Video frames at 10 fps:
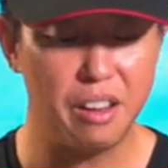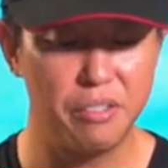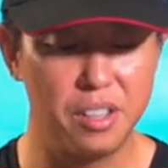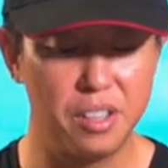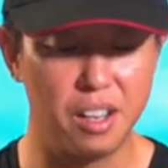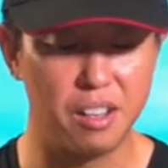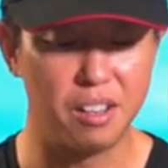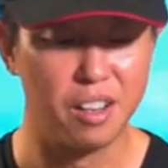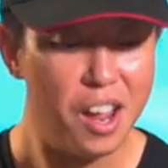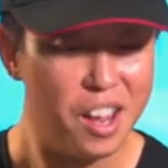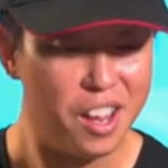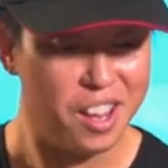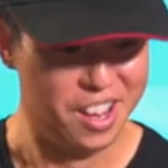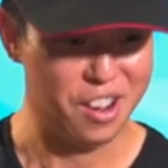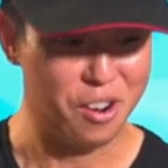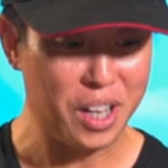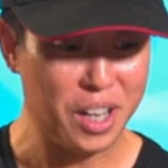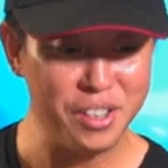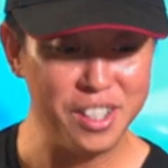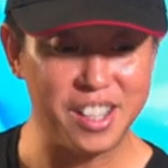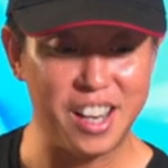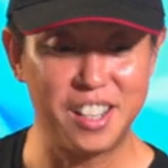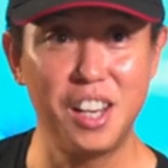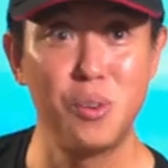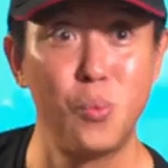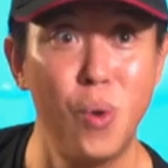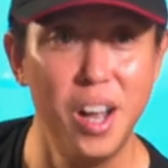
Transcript: Ivan again. Okay, Ivan's asking,